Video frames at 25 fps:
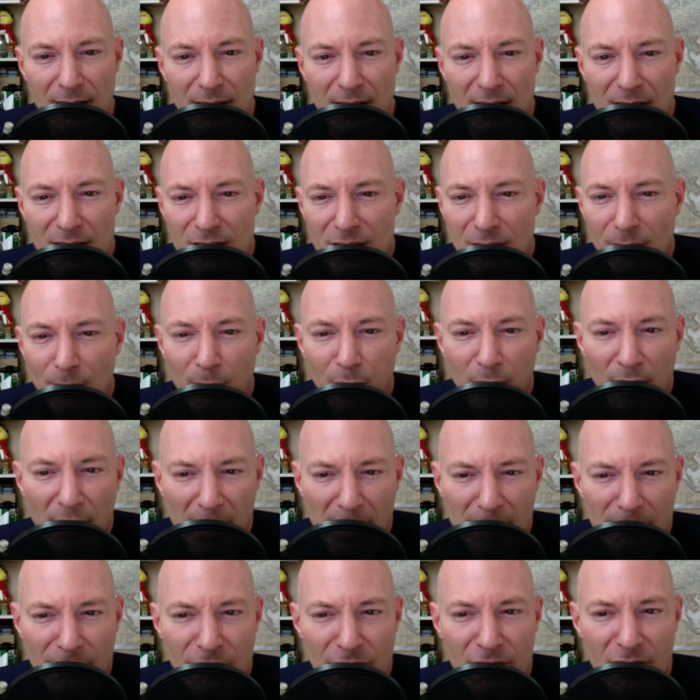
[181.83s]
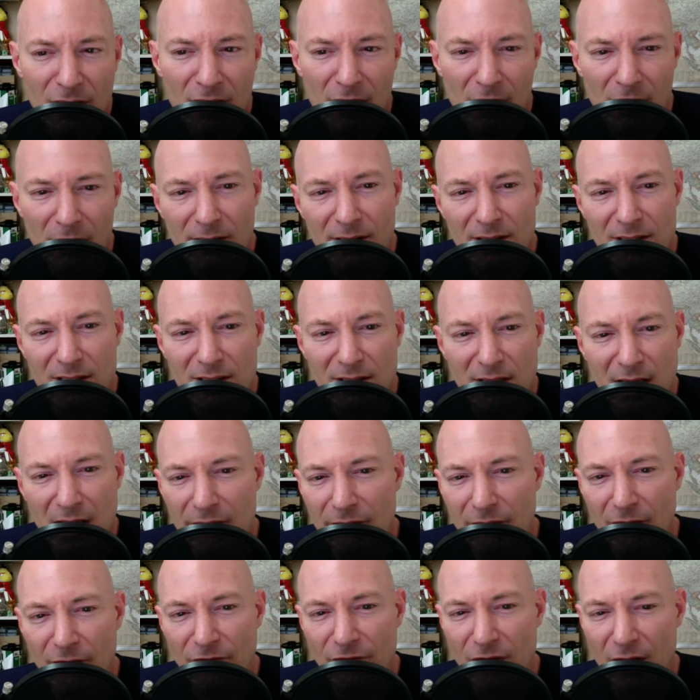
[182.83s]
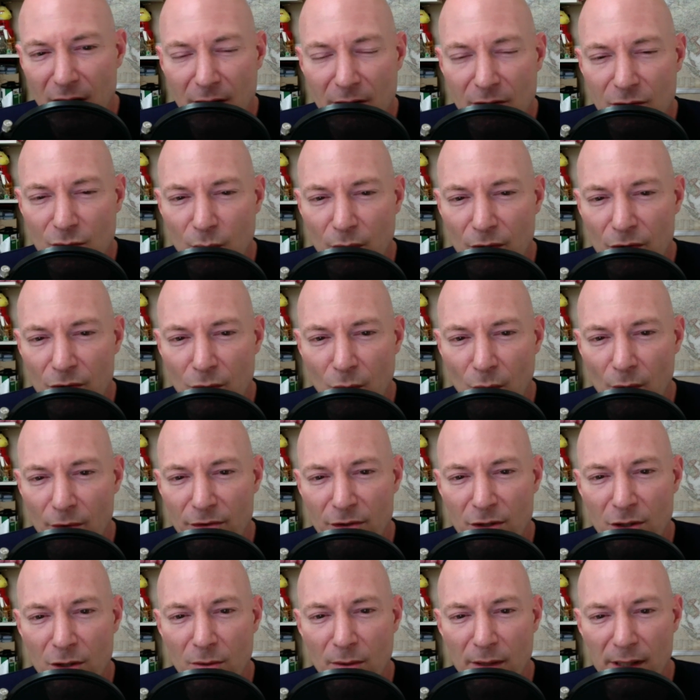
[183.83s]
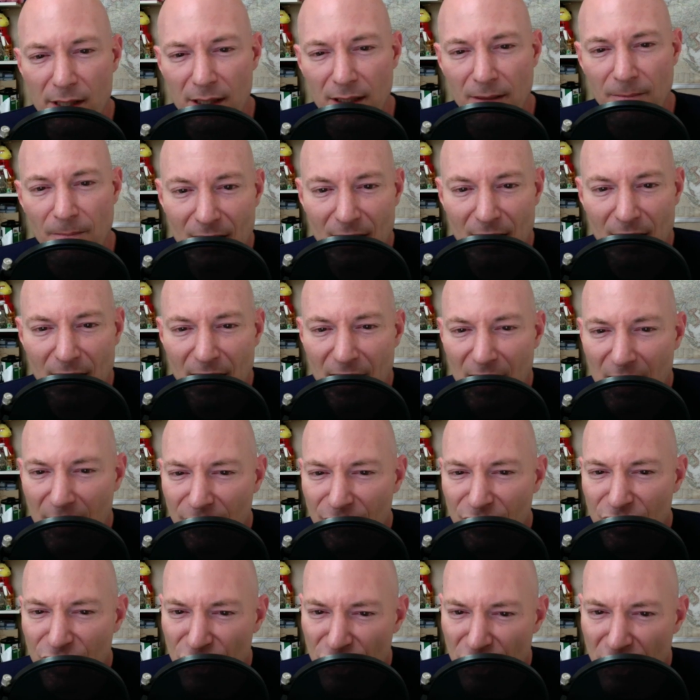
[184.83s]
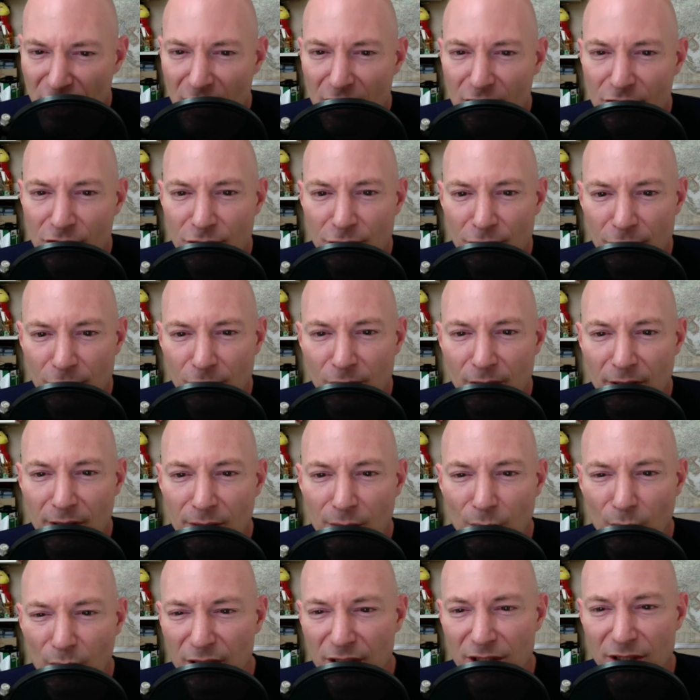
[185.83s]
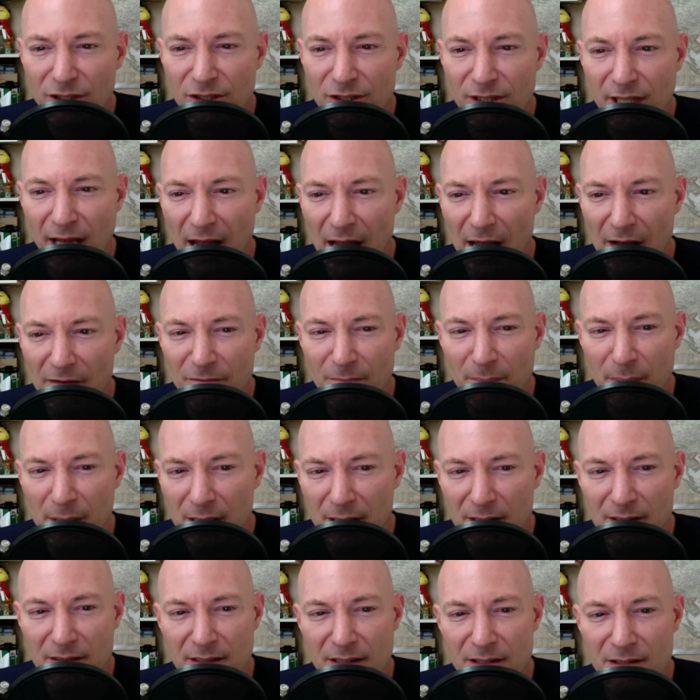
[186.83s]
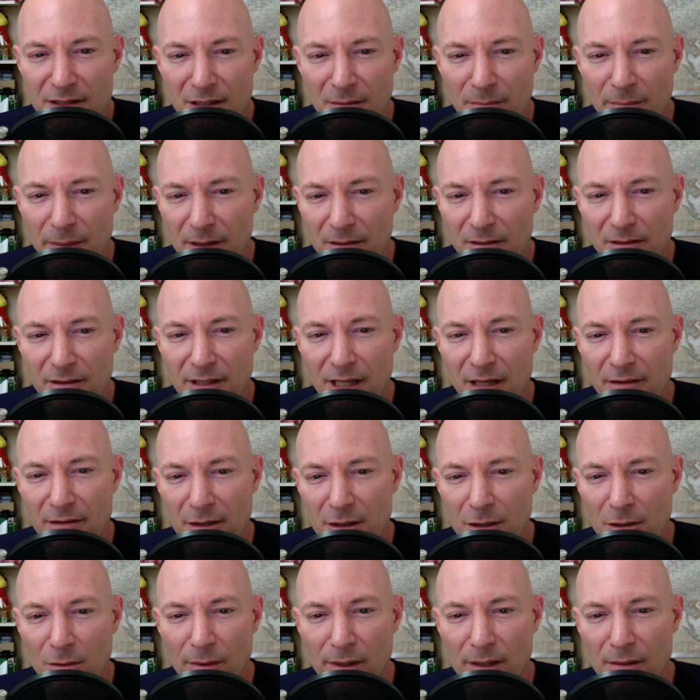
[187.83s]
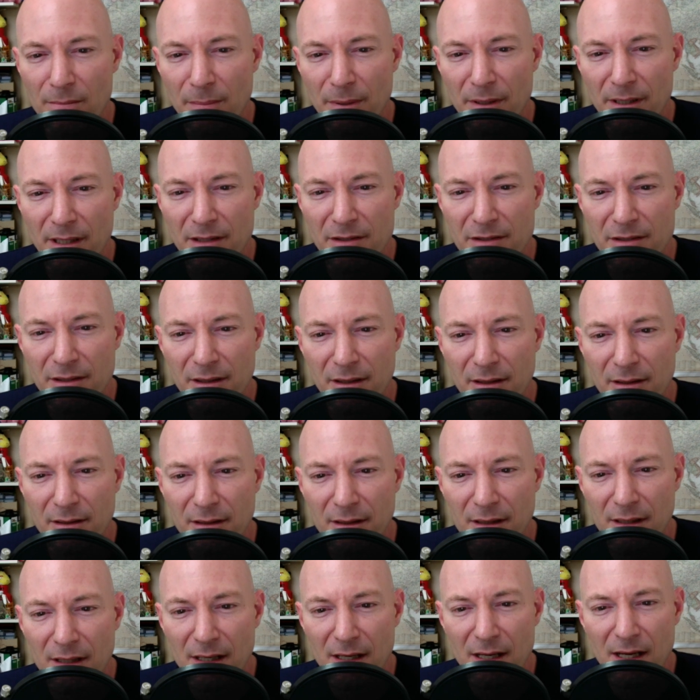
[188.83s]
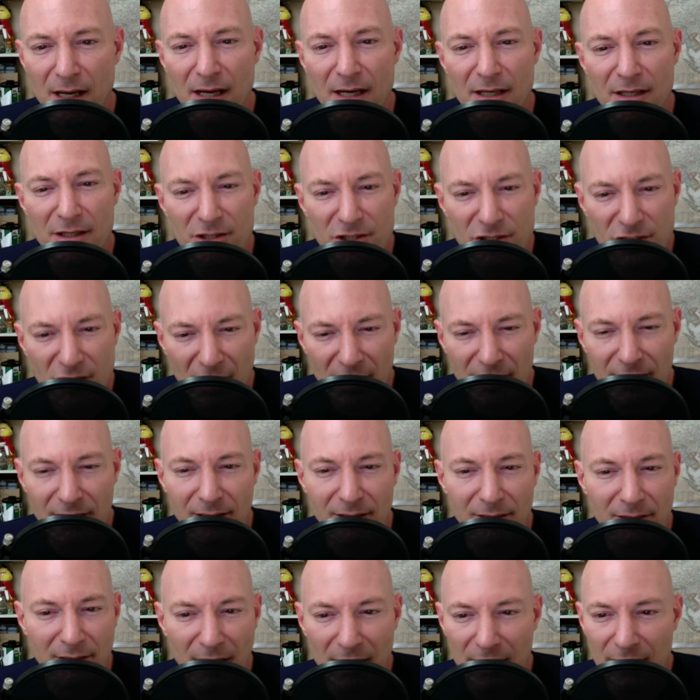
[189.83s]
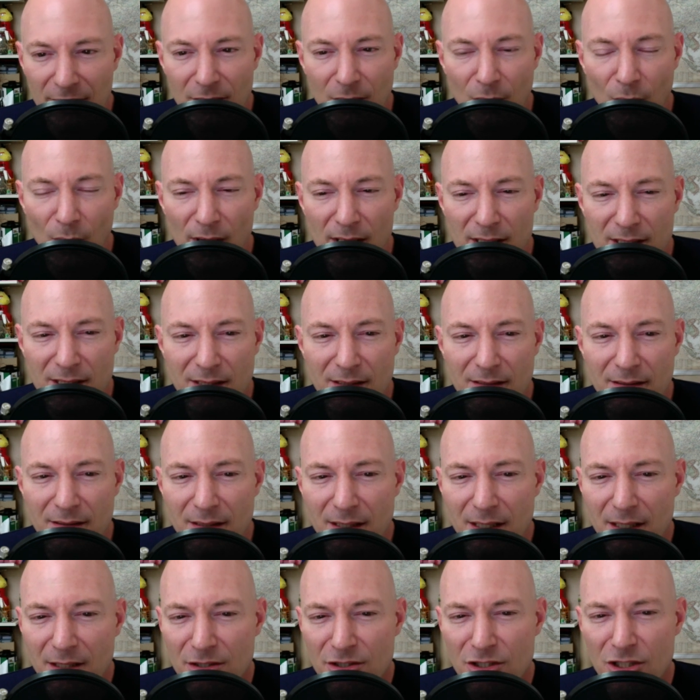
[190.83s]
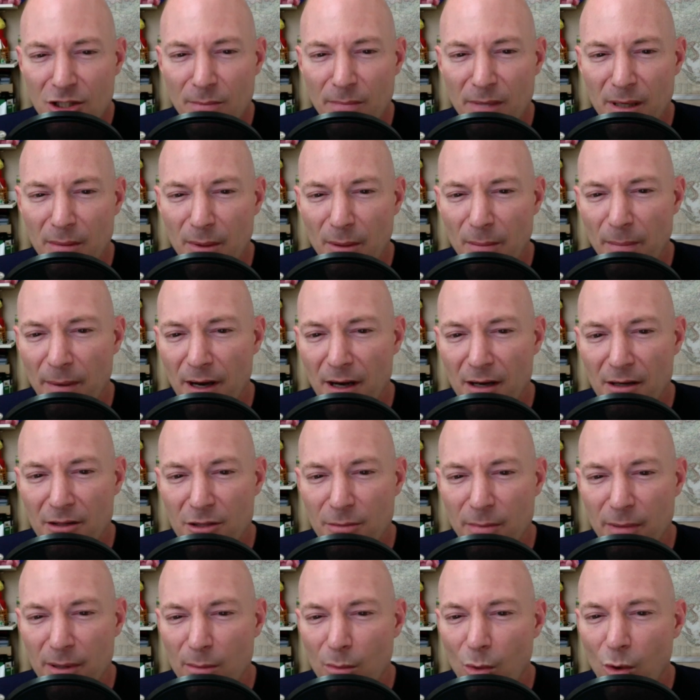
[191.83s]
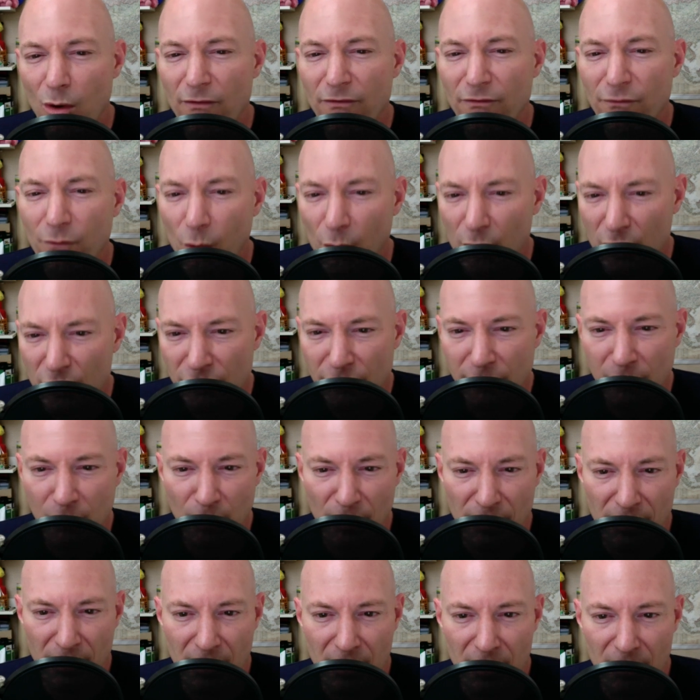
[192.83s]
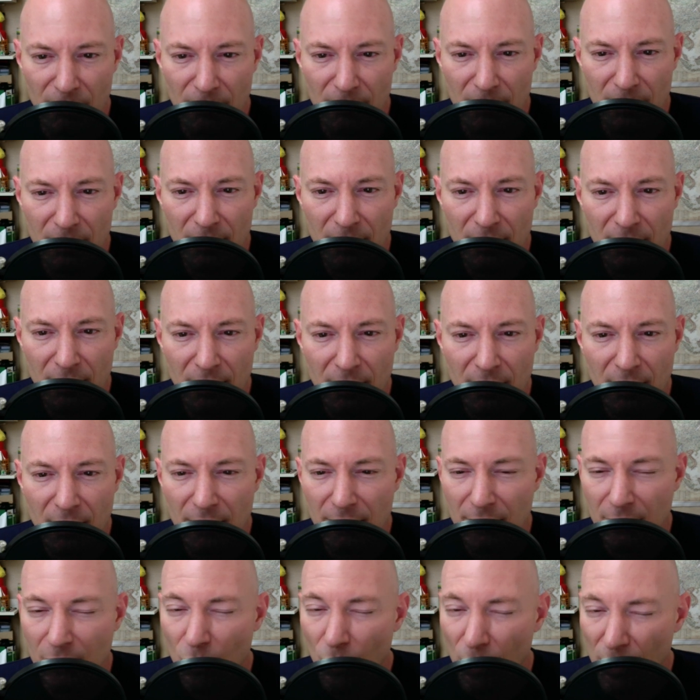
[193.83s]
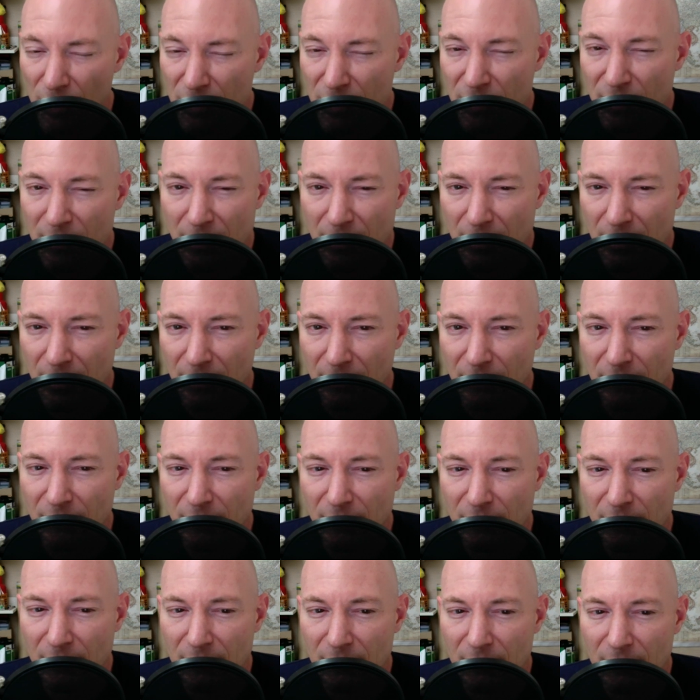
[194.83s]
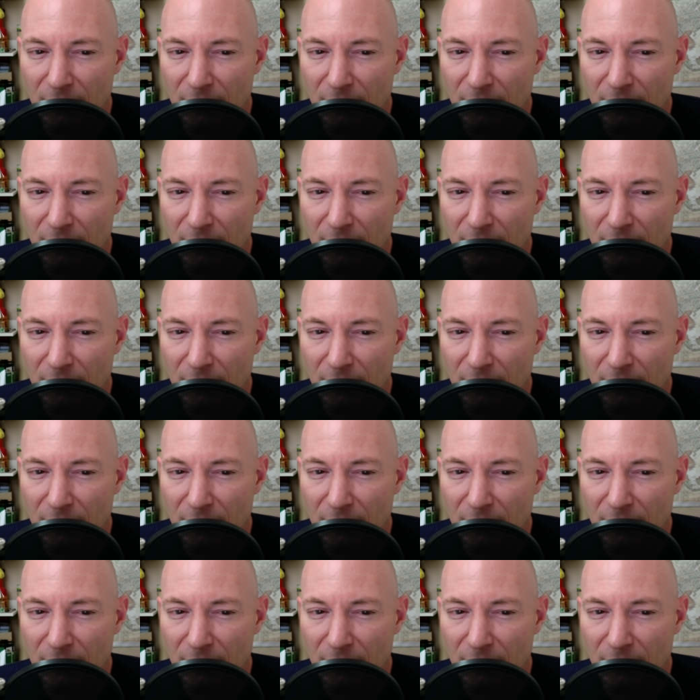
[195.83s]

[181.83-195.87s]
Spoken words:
is to blame for the current state of affairs with North Korea. If Xi truly wishes to have peace and stability on the Korean Peninsula, China, like the West, needs to be prepared to be more forceful with Kim. The question is,